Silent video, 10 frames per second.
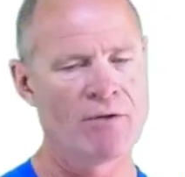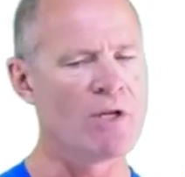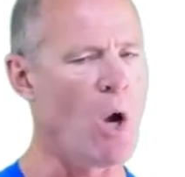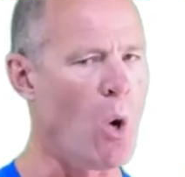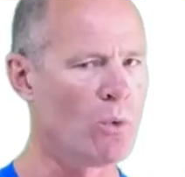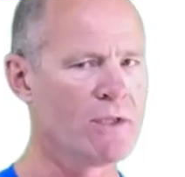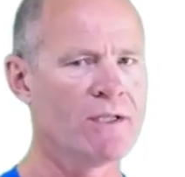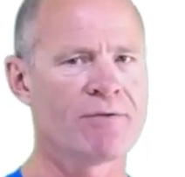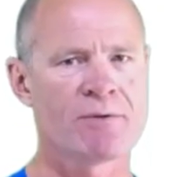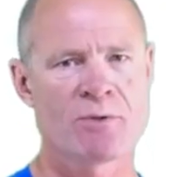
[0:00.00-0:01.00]
The only
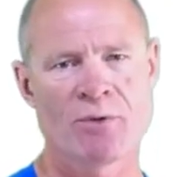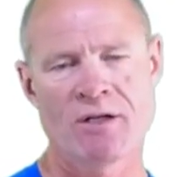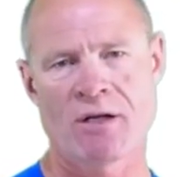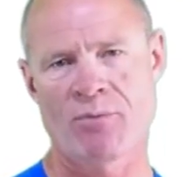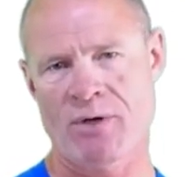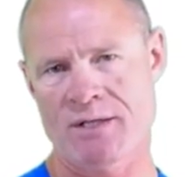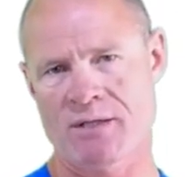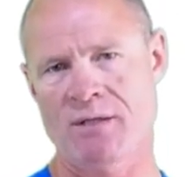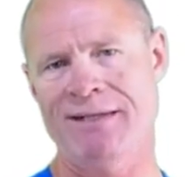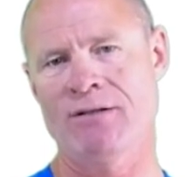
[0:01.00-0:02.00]
difference between a
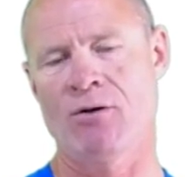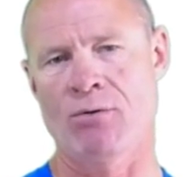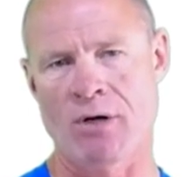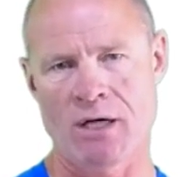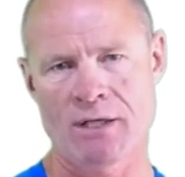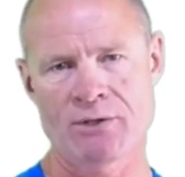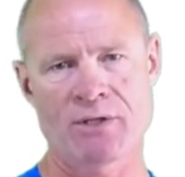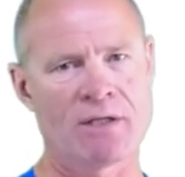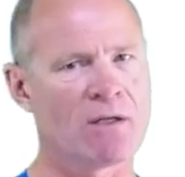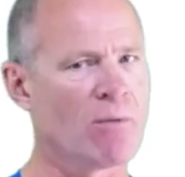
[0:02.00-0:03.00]
compressor in a
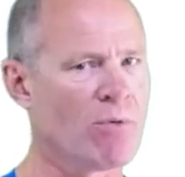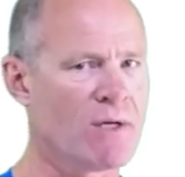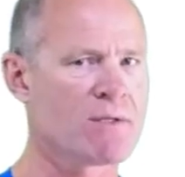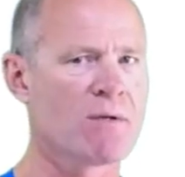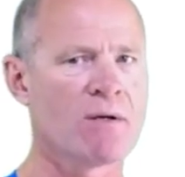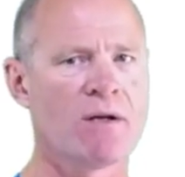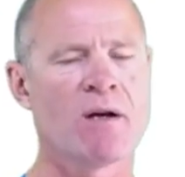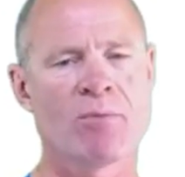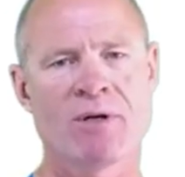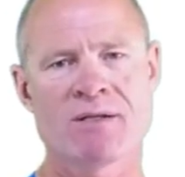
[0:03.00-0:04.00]
garage and the compressor on an
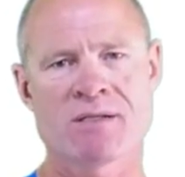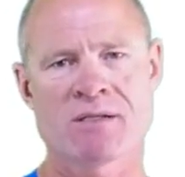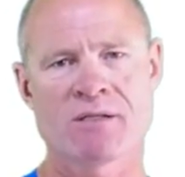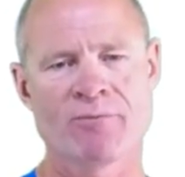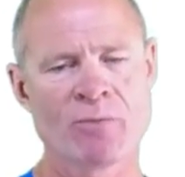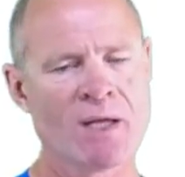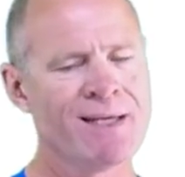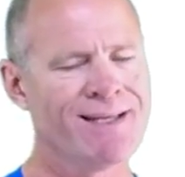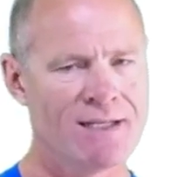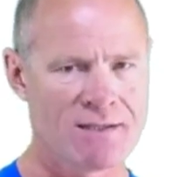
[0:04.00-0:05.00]
air brake system
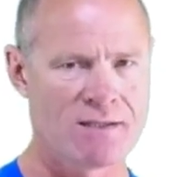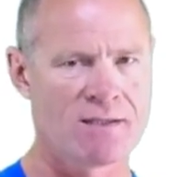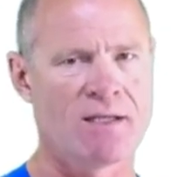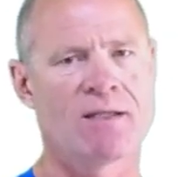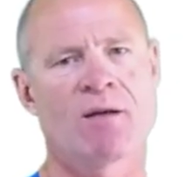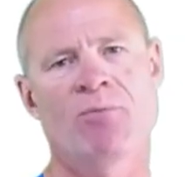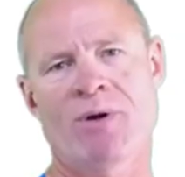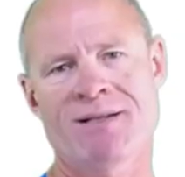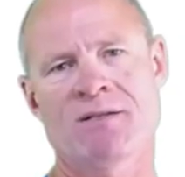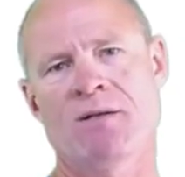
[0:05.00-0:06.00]
is that the
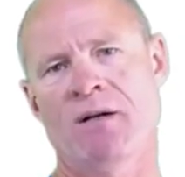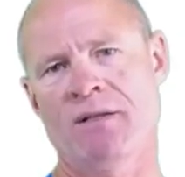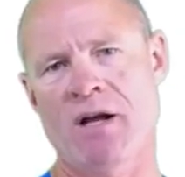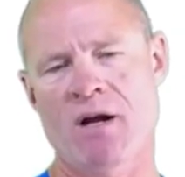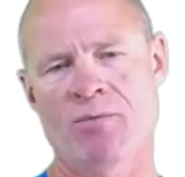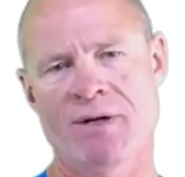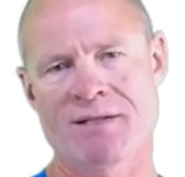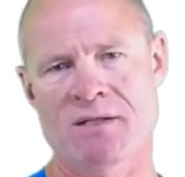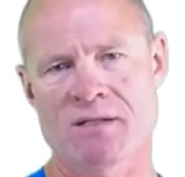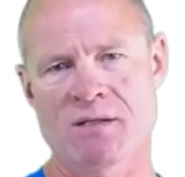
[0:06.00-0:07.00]
compressor on the air
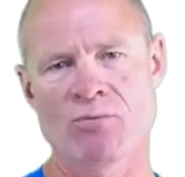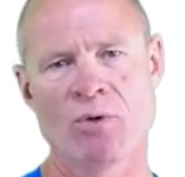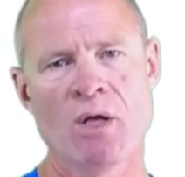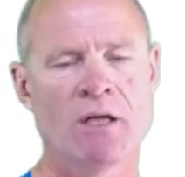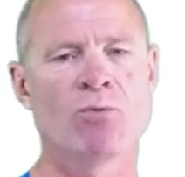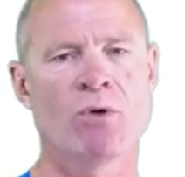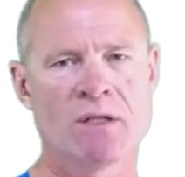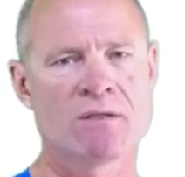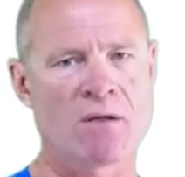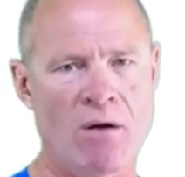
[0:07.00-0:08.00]
brake system, it
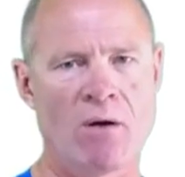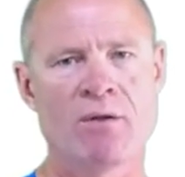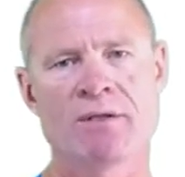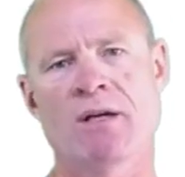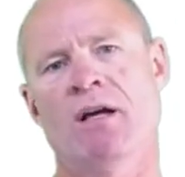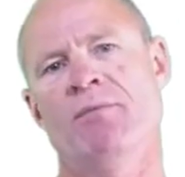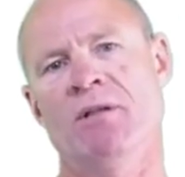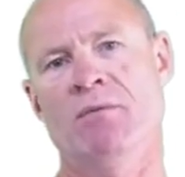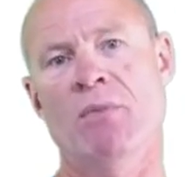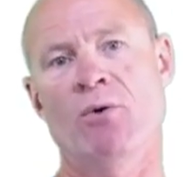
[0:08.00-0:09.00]
runs all the time
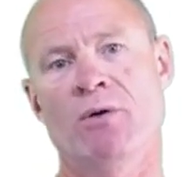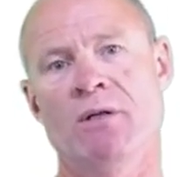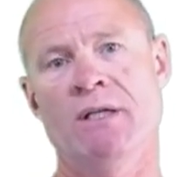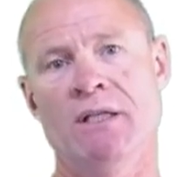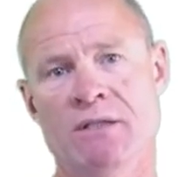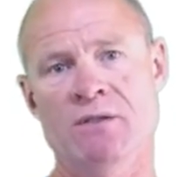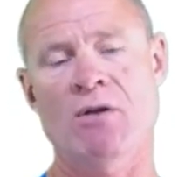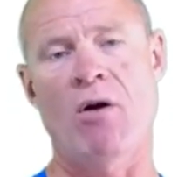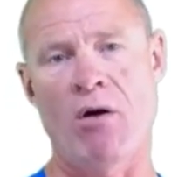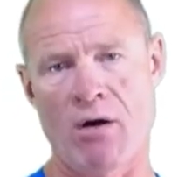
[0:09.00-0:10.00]
that the motor
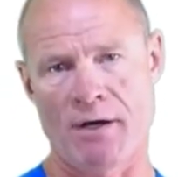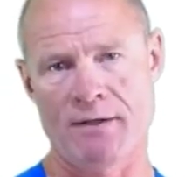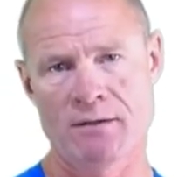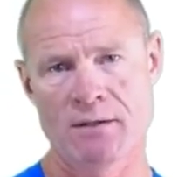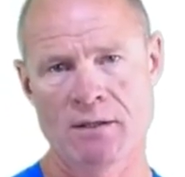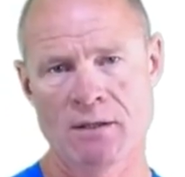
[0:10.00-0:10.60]
is on.